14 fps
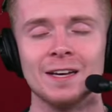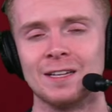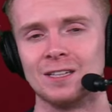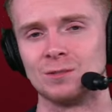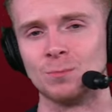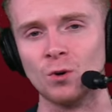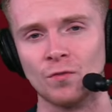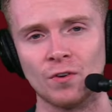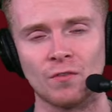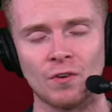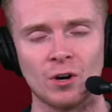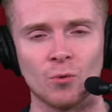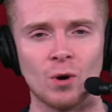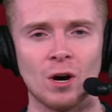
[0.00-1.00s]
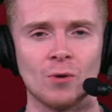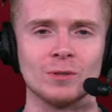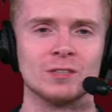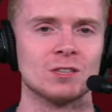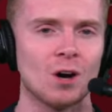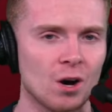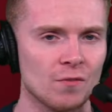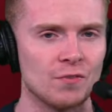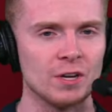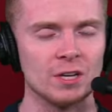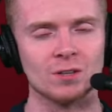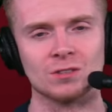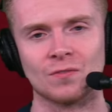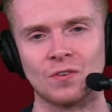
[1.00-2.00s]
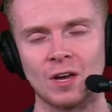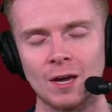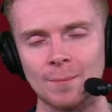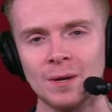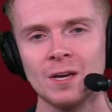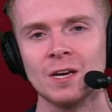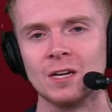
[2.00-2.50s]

He's moving very well. We saw videos of him,